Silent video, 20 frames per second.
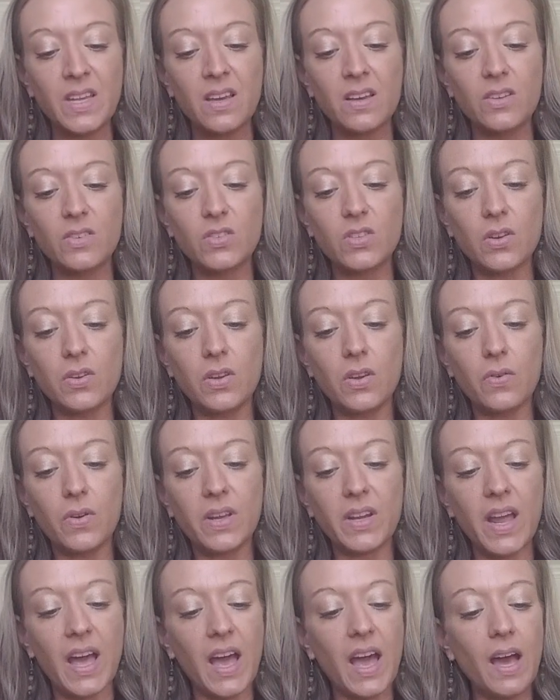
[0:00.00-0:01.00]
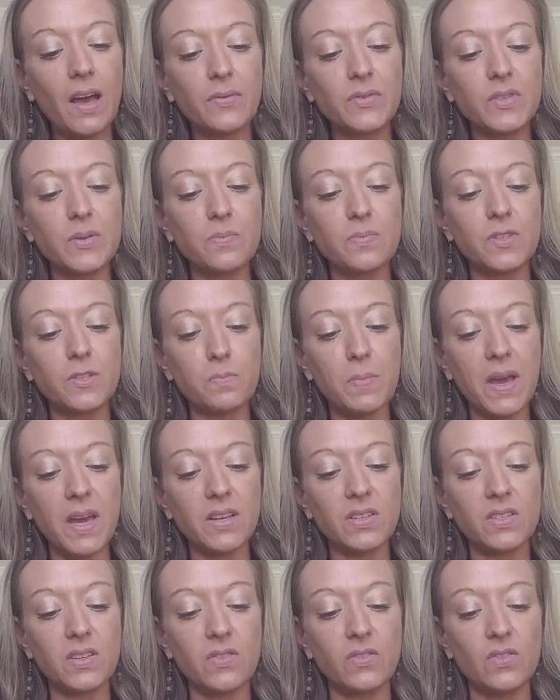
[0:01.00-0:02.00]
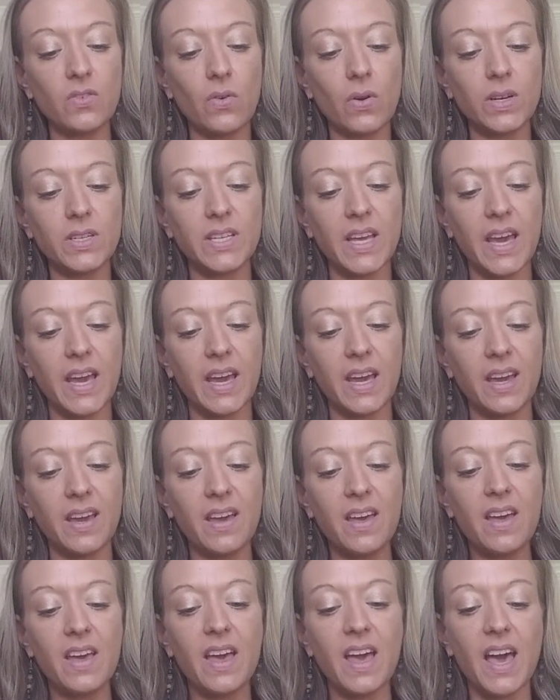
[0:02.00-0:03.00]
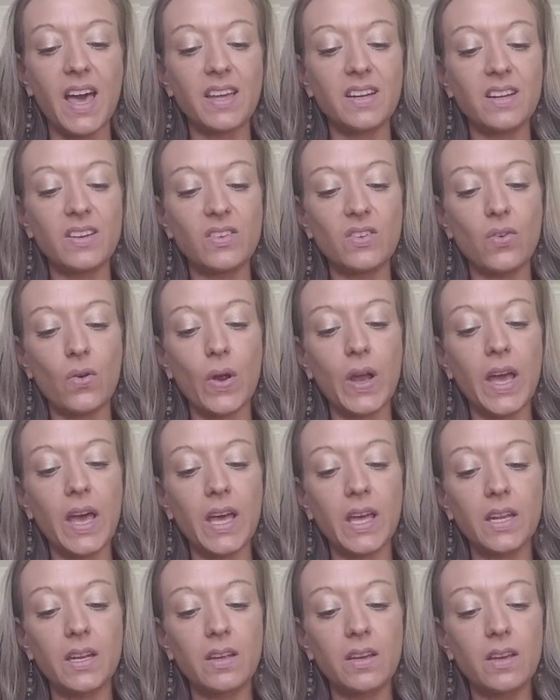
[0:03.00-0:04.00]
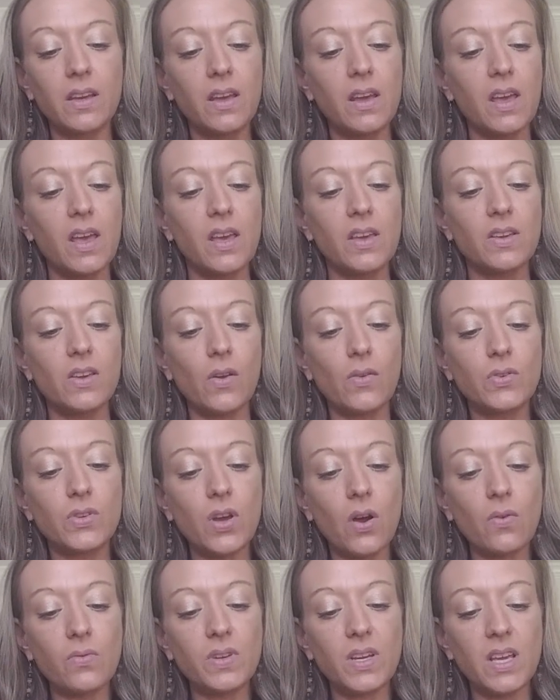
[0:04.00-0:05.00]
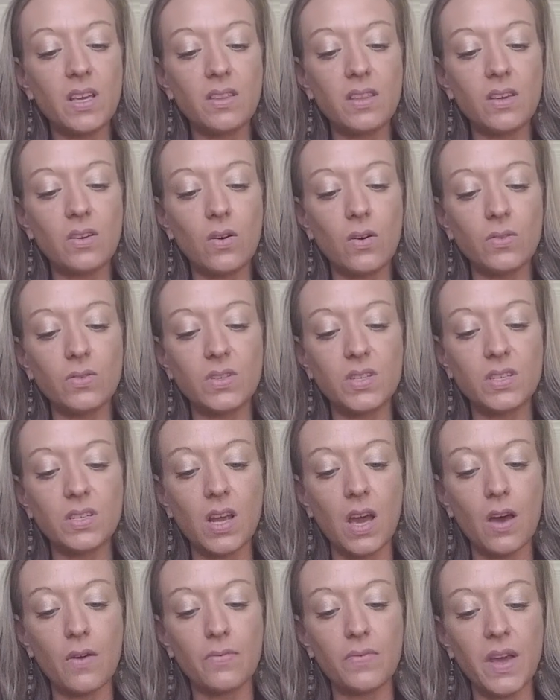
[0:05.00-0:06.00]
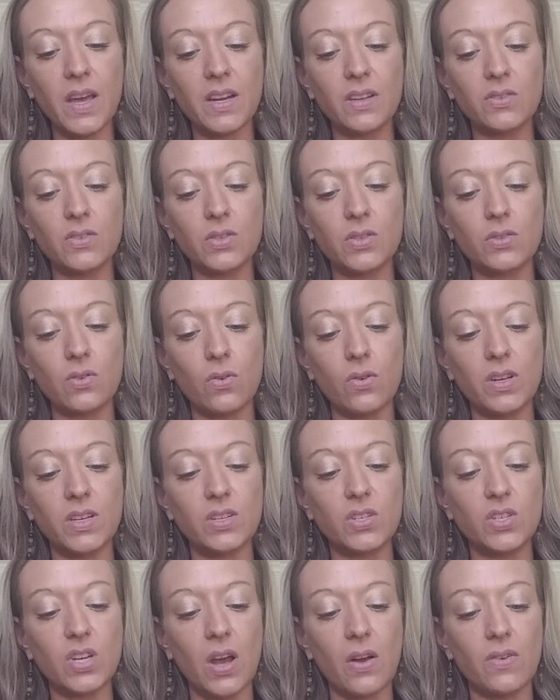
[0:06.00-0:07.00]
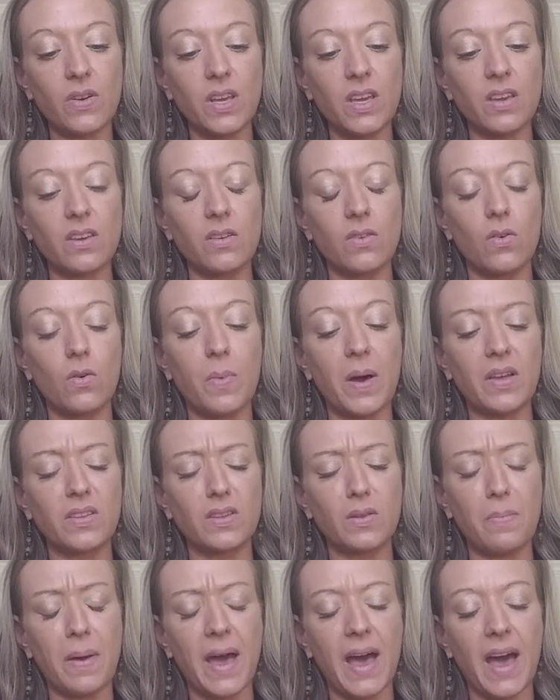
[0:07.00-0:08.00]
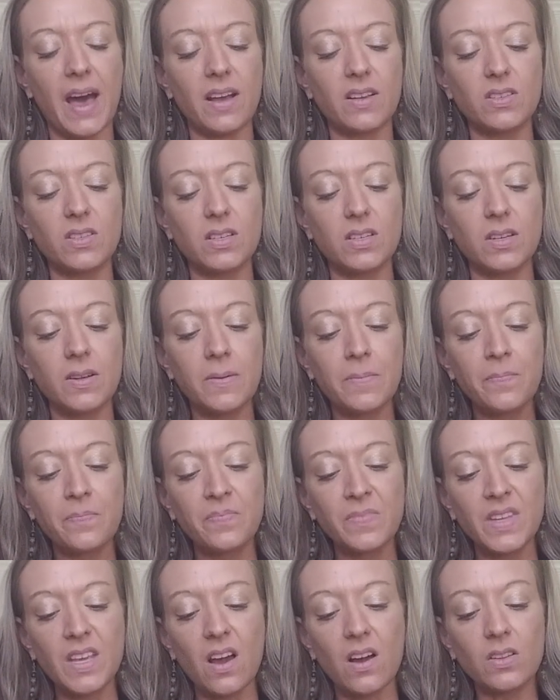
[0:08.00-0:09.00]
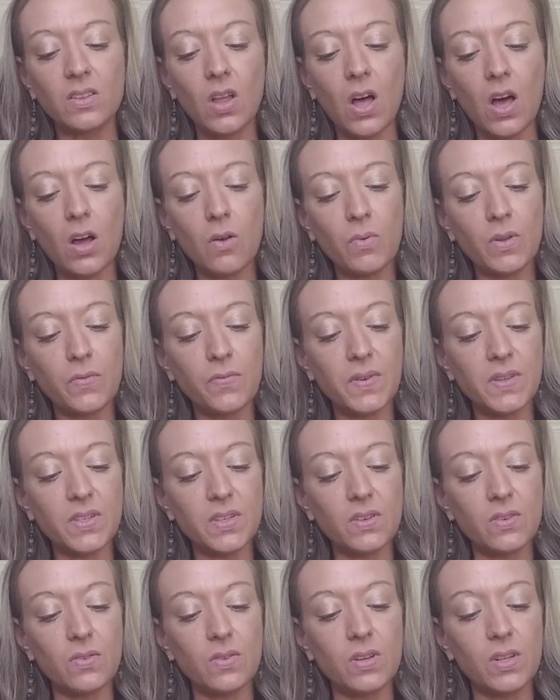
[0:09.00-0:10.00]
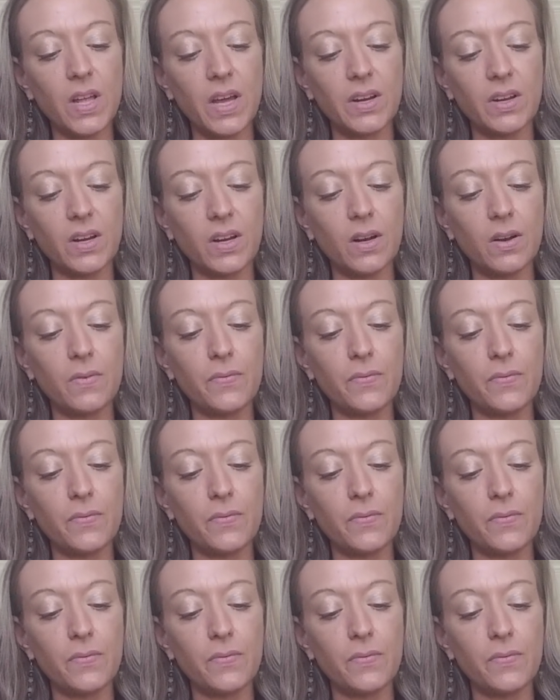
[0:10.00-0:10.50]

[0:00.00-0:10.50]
So you can have some space in your day and in your head. You don't need the old stuff and its stories shouting at you about the past. Along with physical clutter,